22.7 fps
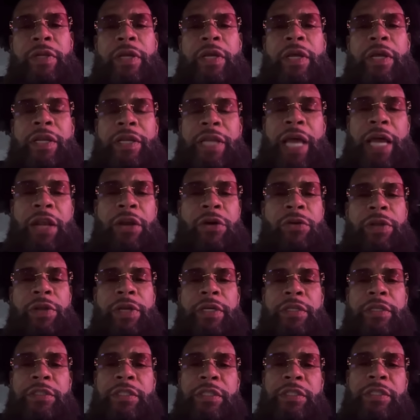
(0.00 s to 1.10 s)
Not only
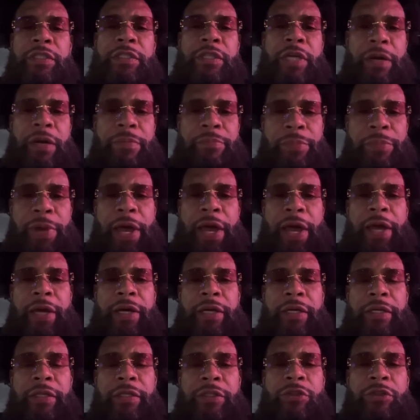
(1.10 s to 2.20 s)
is this scumbag
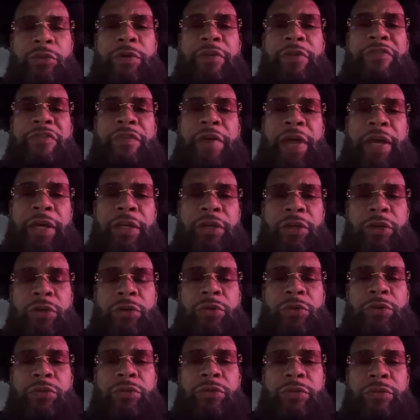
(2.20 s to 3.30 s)
doing fake
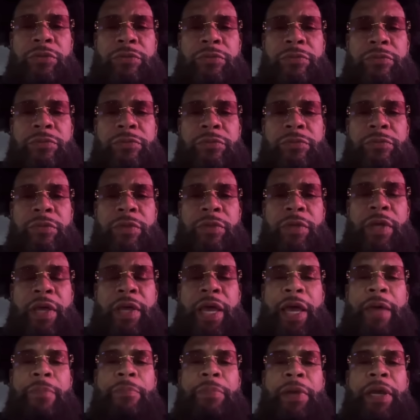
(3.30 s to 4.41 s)
news
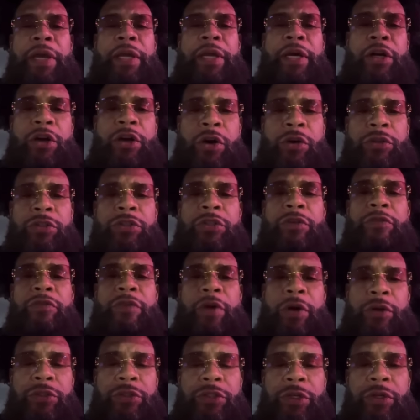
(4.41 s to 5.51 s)
and being a culture
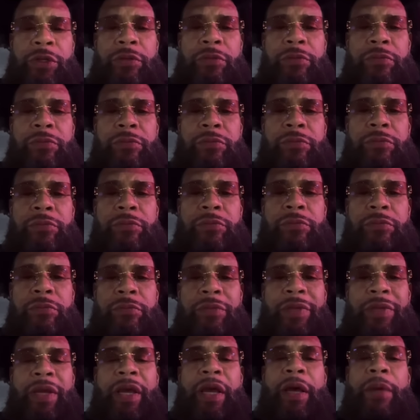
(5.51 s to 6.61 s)
vulture,
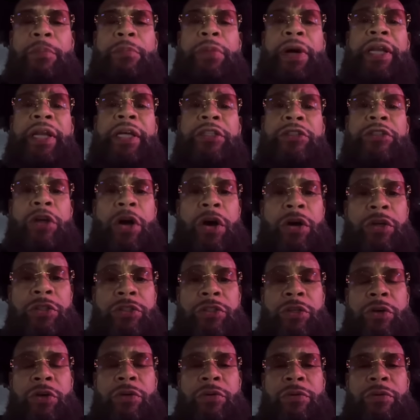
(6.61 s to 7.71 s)
but he's
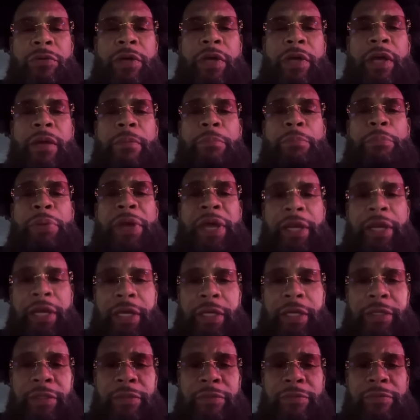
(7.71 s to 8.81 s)
also pitting
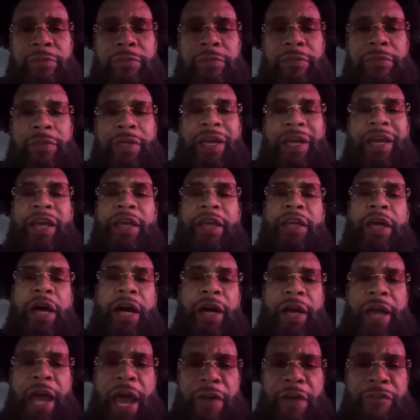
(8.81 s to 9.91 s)
young
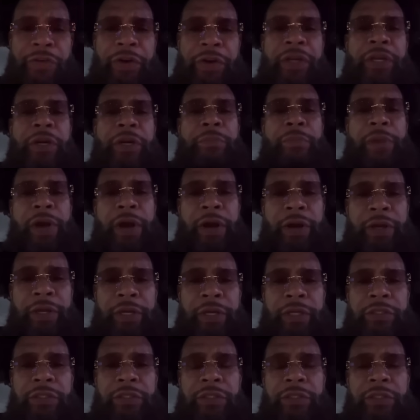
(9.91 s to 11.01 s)
African
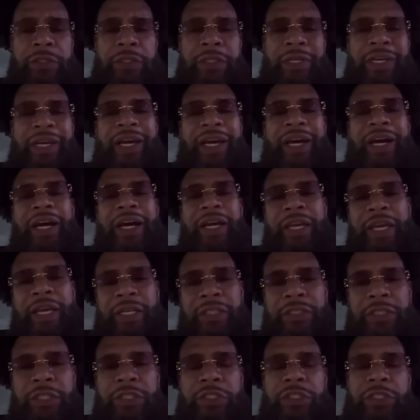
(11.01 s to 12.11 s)
Americans
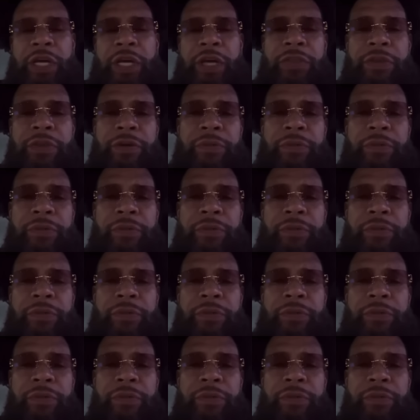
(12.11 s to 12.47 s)
against each other.